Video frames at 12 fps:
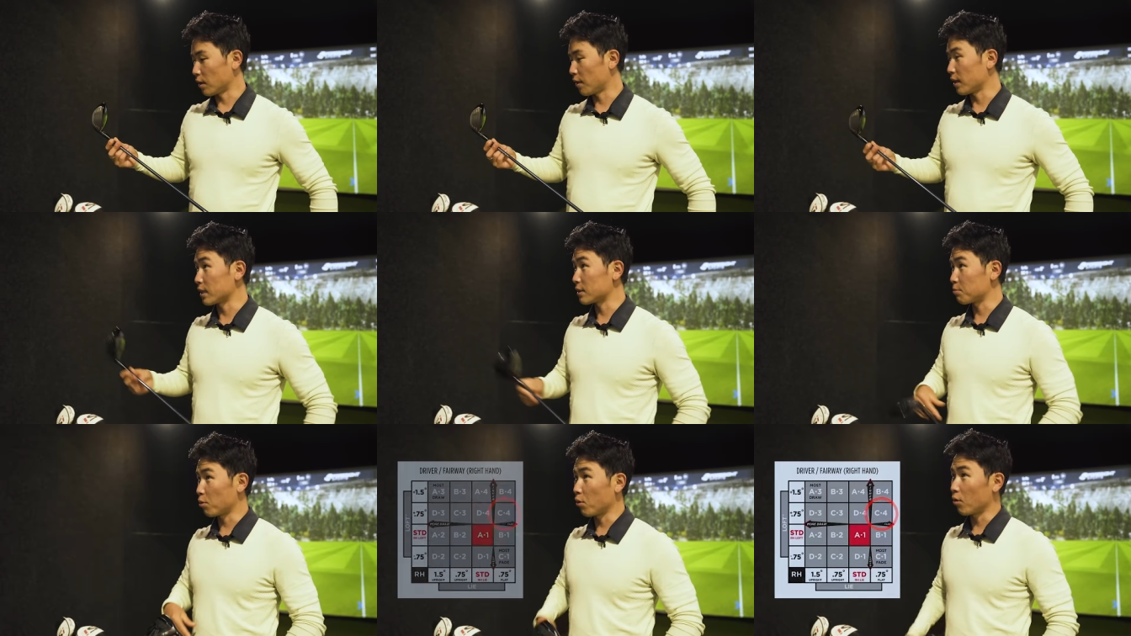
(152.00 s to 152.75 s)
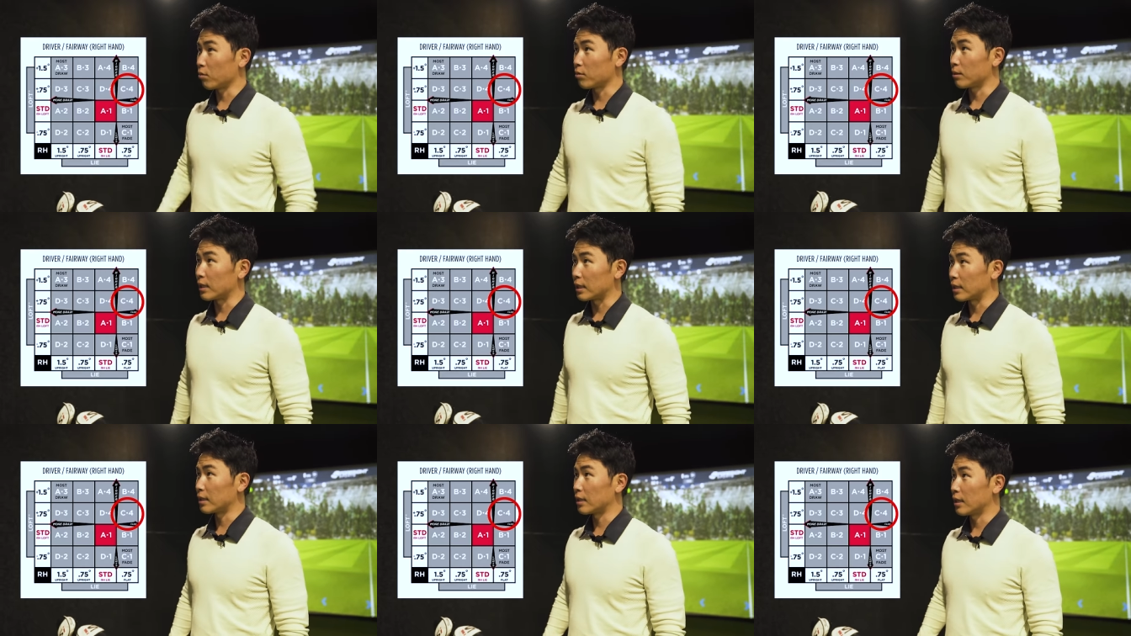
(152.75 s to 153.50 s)
I think it's probably
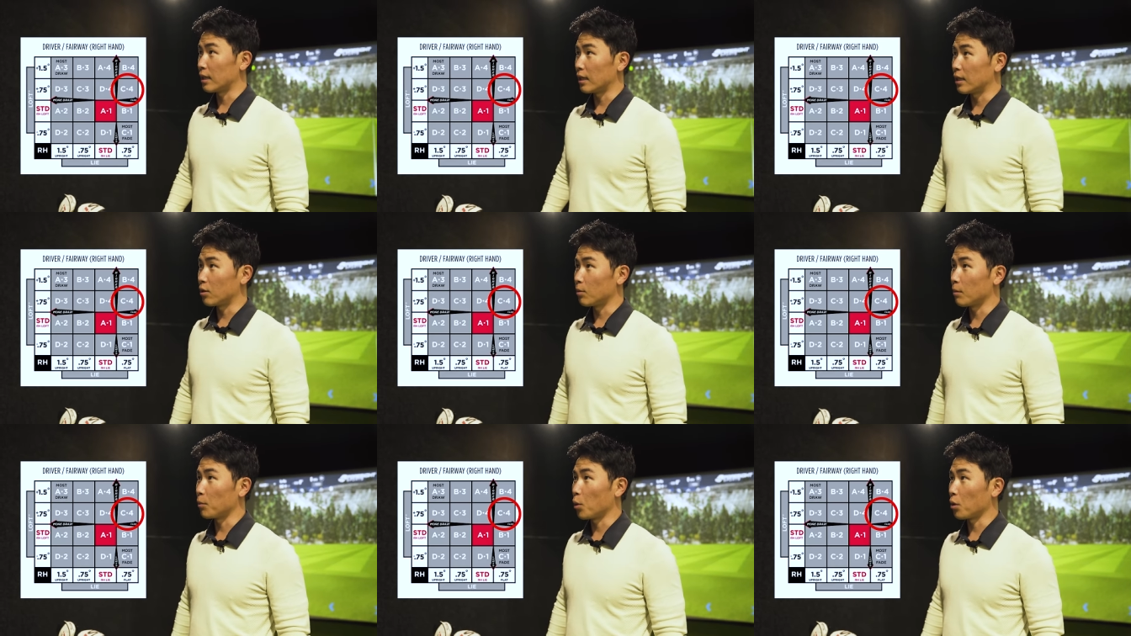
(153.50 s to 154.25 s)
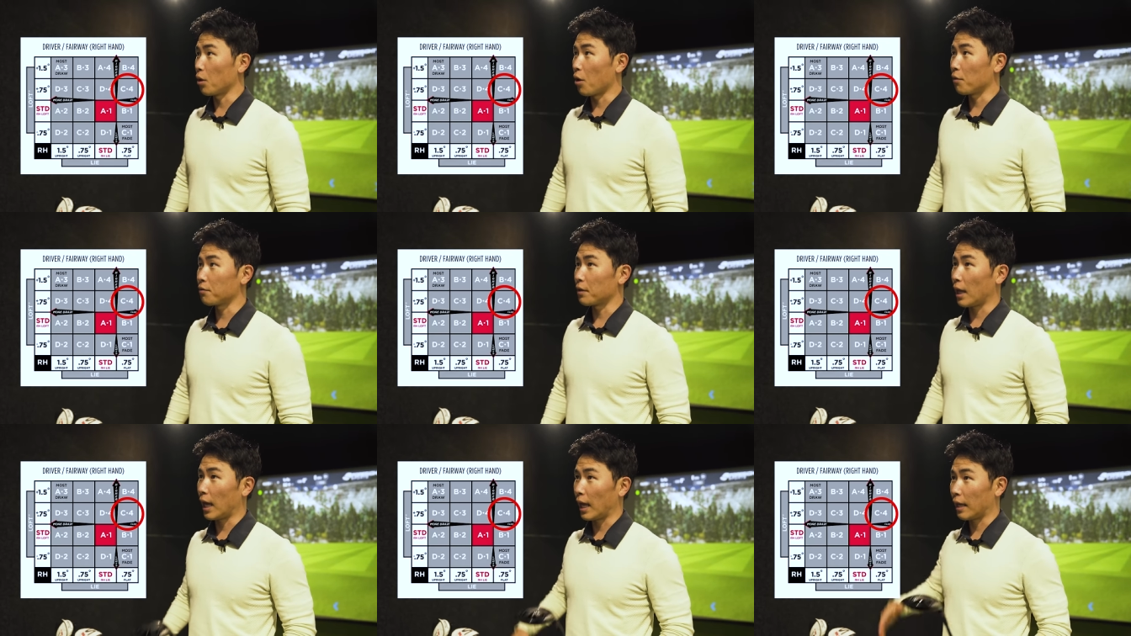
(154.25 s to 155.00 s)
a little bit more
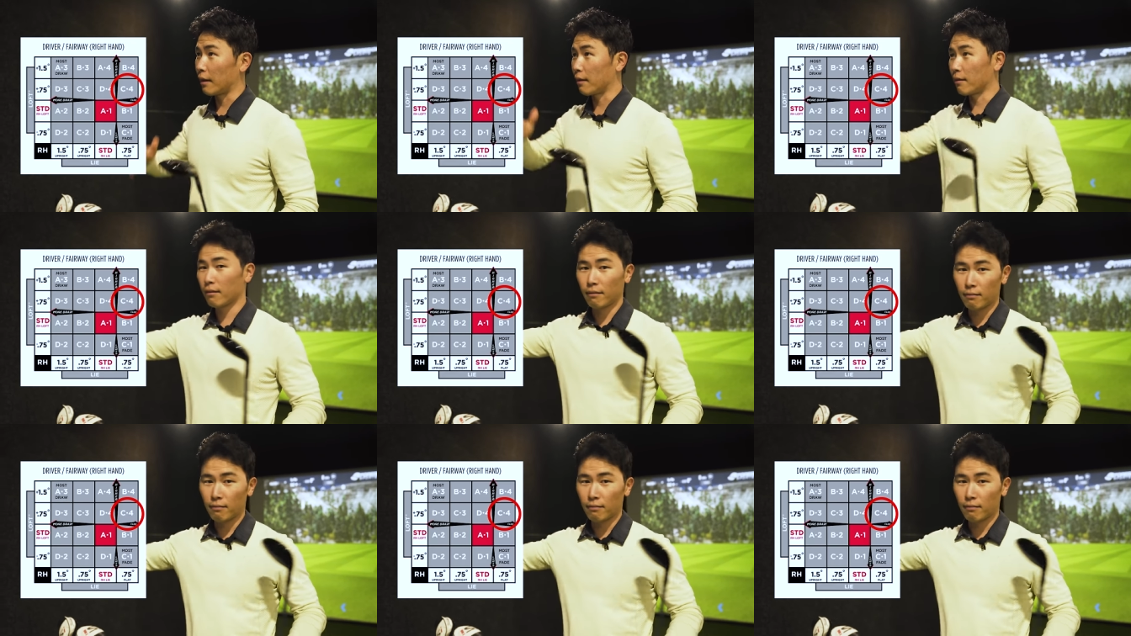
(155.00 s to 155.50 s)
loft and